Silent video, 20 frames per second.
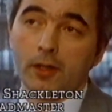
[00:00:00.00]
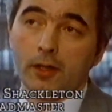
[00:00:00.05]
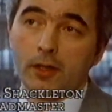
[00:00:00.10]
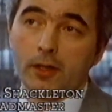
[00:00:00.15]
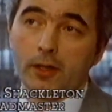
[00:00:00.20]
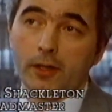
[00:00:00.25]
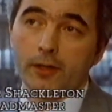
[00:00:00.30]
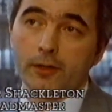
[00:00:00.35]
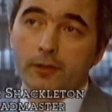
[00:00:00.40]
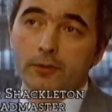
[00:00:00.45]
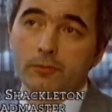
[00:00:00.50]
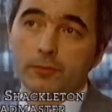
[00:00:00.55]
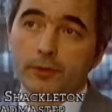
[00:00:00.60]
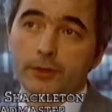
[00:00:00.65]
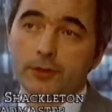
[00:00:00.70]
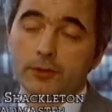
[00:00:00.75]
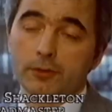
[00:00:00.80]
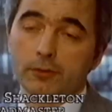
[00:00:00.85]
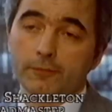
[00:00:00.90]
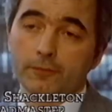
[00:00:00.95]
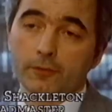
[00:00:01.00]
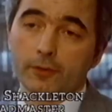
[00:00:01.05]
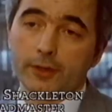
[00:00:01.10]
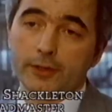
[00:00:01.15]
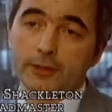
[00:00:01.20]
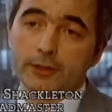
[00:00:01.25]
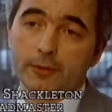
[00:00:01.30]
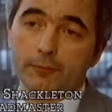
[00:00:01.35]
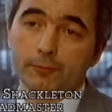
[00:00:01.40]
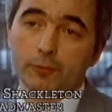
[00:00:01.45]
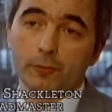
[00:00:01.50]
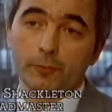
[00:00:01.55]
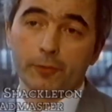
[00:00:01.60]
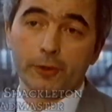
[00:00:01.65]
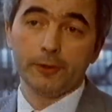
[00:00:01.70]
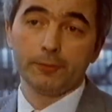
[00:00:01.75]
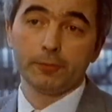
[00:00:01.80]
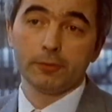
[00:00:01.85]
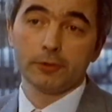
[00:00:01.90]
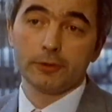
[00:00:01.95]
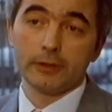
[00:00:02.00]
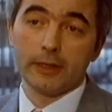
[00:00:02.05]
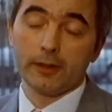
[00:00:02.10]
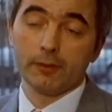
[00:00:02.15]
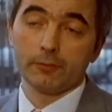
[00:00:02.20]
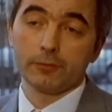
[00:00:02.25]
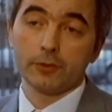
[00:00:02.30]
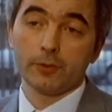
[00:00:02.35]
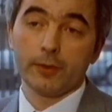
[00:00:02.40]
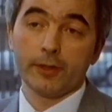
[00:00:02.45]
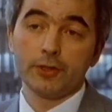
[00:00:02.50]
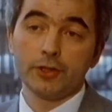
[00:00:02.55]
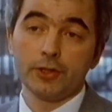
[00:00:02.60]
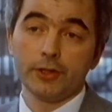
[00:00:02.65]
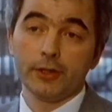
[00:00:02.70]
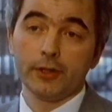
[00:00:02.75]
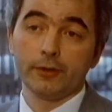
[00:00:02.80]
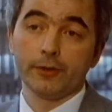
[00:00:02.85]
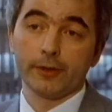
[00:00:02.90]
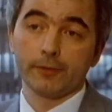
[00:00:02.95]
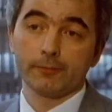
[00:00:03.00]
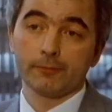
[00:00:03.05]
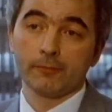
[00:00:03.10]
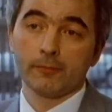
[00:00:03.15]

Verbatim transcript: And we took, for example, people down to engineering.